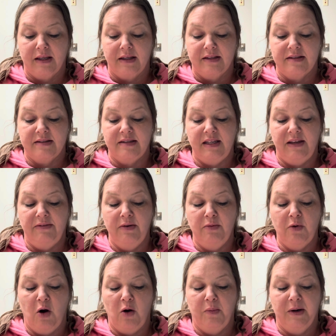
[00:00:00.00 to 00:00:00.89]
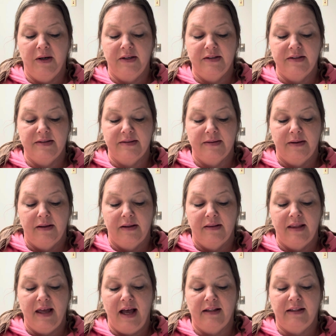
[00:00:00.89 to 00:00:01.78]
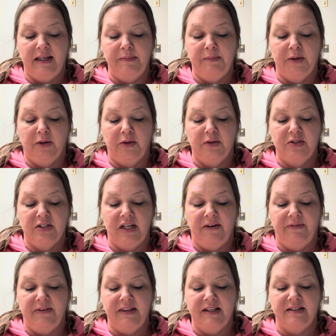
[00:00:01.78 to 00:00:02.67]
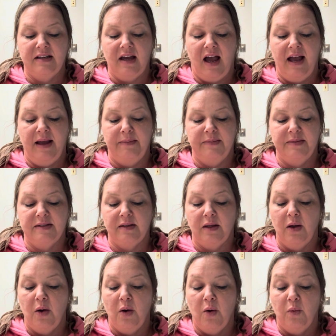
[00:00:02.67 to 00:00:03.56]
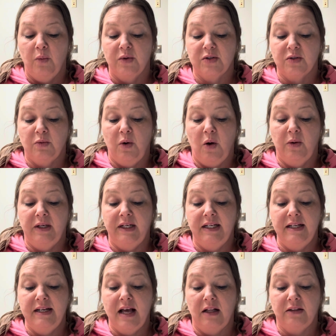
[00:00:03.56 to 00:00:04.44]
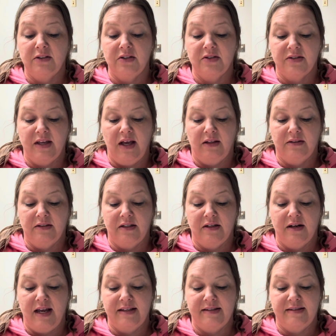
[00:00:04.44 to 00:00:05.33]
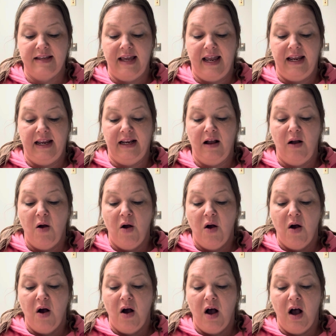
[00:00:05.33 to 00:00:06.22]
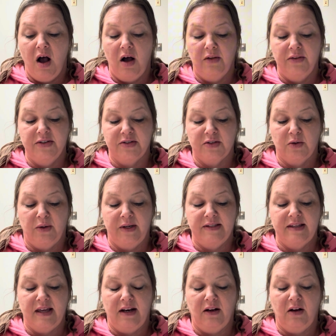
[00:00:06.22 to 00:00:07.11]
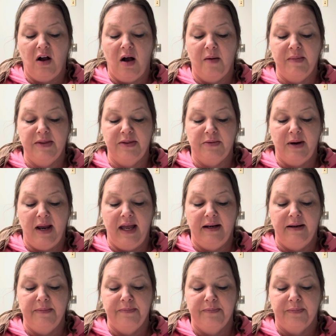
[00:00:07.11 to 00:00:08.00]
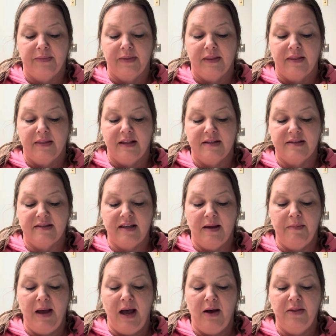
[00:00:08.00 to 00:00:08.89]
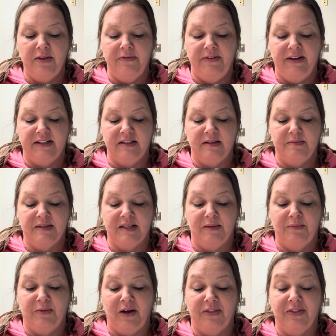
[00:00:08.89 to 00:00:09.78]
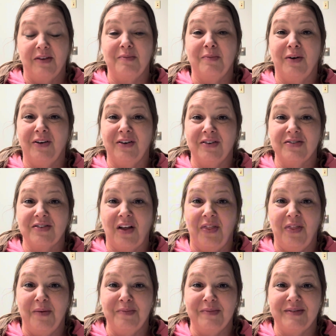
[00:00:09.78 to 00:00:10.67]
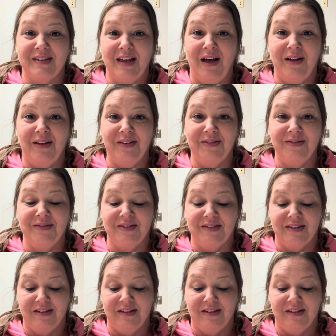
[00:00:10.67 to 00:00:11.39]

Stephen Robers, the LA bureau chief of the Times, was quoted in Helter Skelter as saying all the stories had a common thread, that somehow the victims had brought the murders on themselves.